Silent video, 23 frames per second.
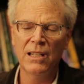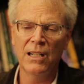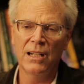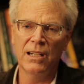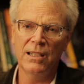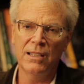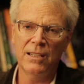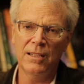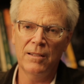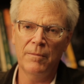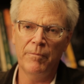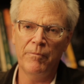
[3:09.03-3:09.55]

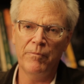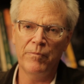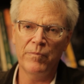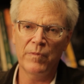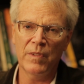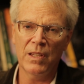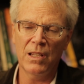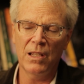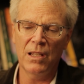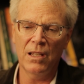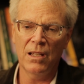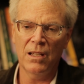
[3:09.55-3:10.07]

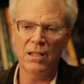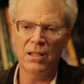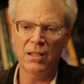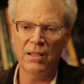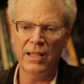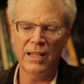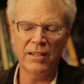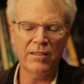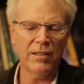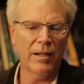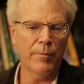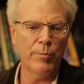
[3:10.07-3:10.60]

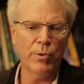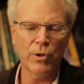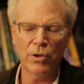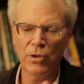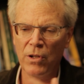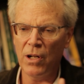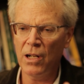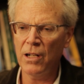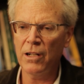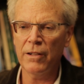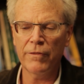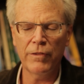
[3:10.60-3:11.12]

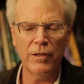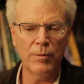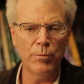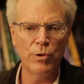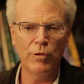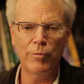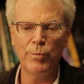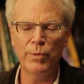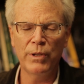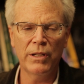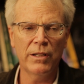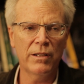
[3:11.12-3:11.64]
Anti-pornography
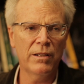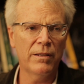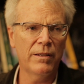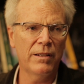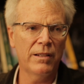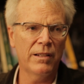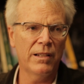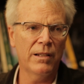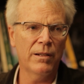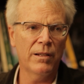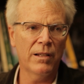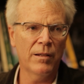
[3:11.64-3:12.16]

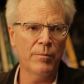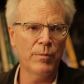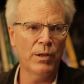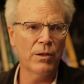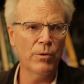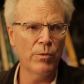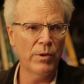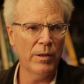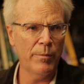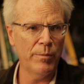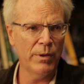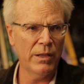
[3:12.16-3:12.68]
movement
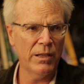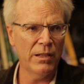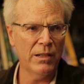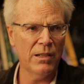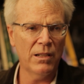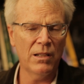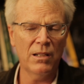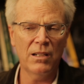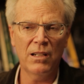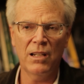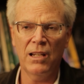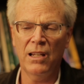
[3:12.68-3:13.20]
among
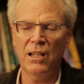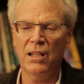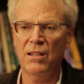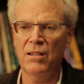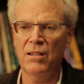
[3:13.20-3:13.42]
women,